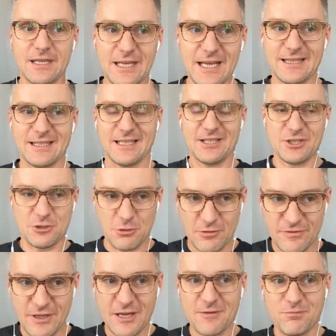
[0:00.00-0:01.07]
And he will
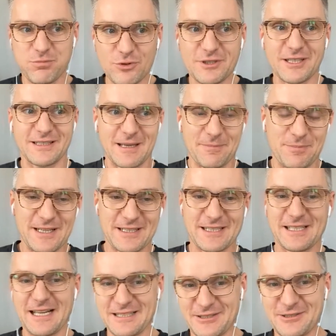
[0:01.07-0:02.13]
determine who is
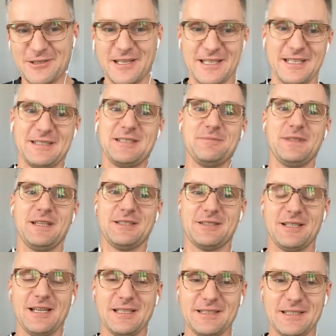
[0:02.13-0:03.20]
legitimate, who
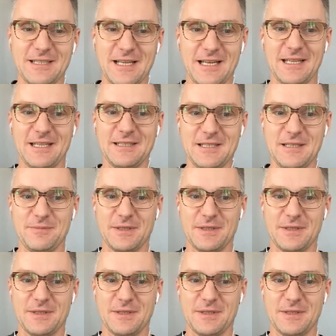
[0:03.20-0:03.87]
is not legitimate.